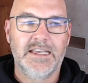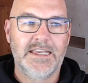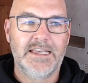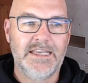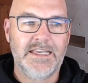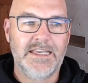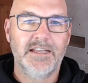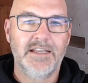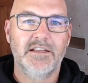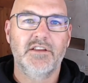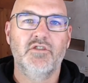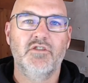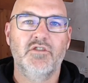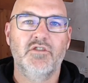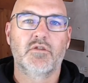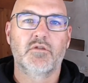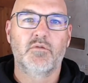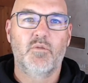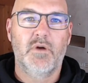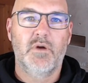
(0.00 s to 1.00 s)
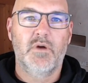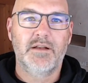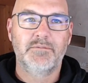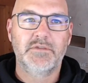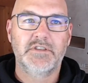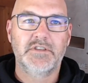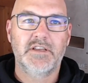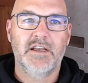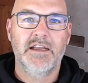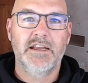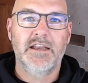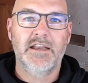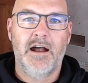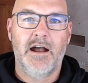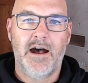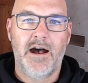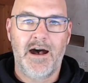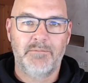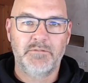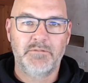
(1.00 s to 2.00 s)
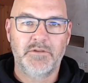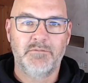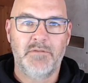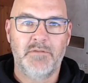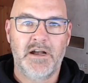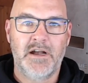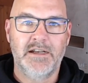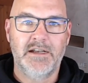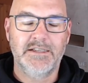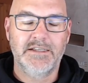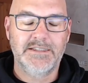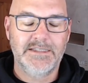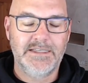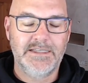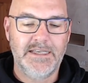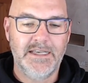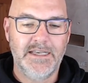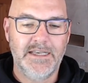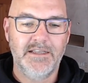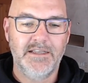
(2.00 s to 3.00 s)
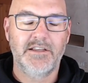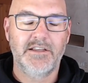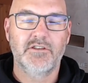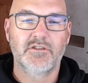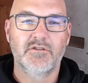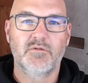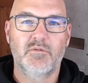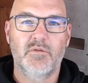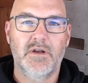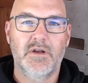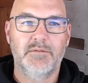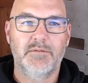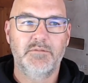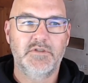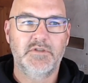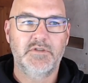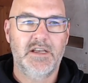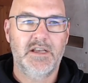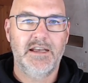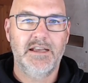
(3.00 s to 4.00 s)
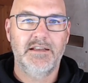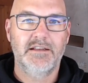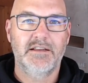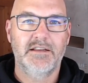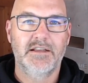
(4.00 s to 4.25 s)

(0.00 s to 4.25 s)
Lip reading: get your website optimized, get your website